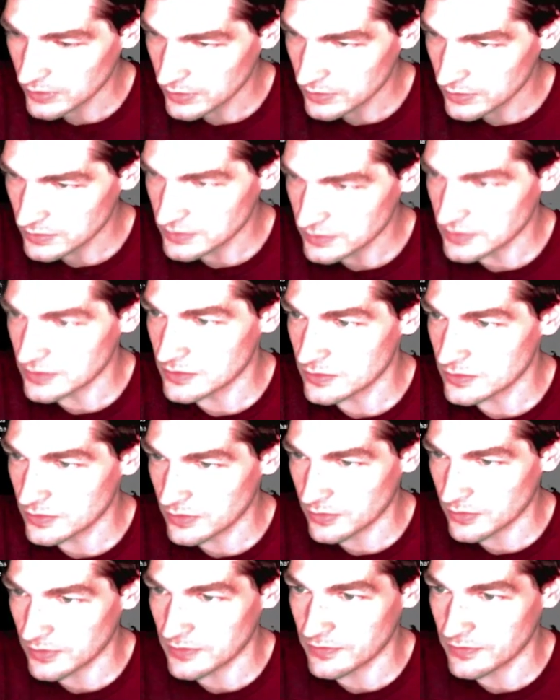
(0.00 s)
2,
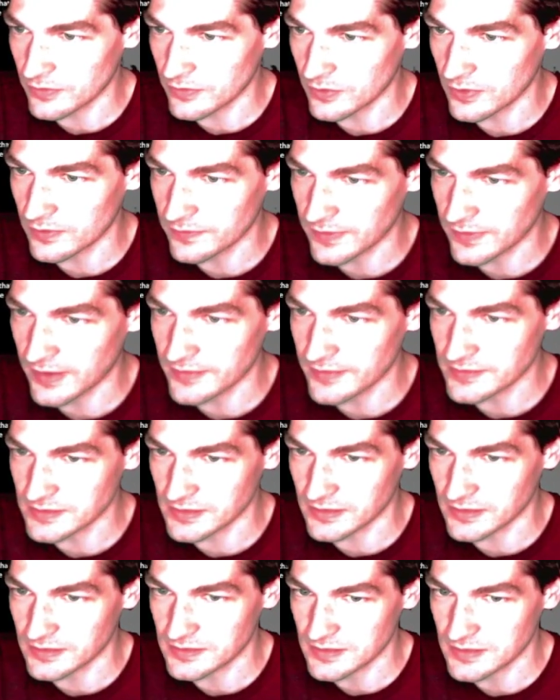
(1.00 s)
3, 4, 5,
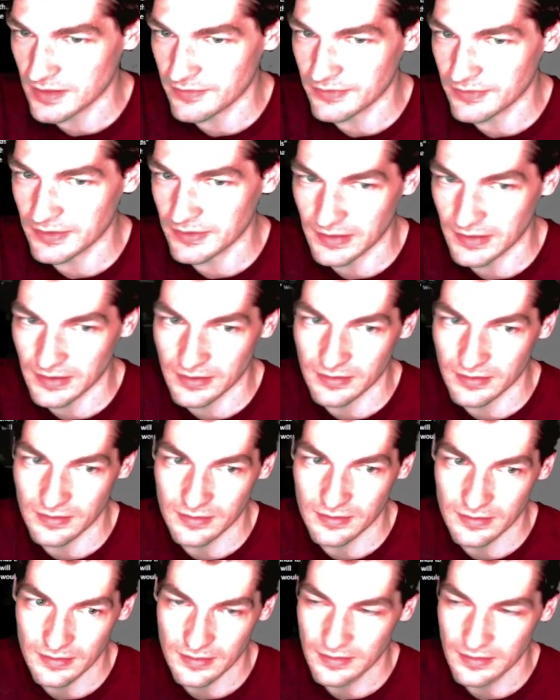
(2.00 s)
6, 7, 8,
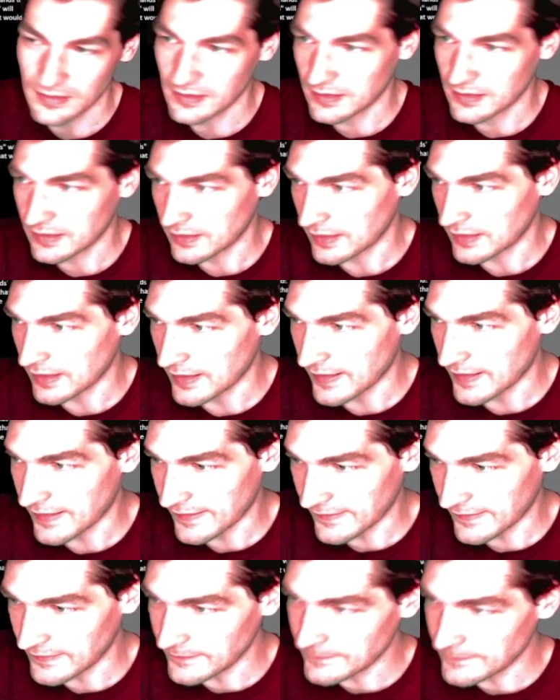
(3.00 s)

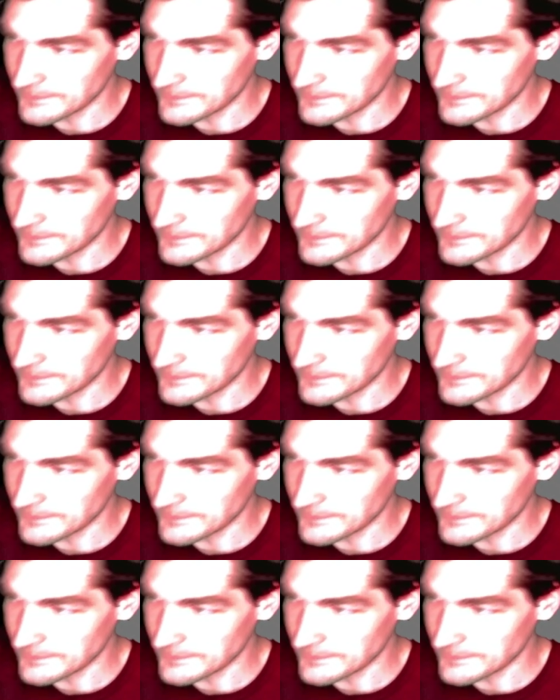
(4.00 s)
9.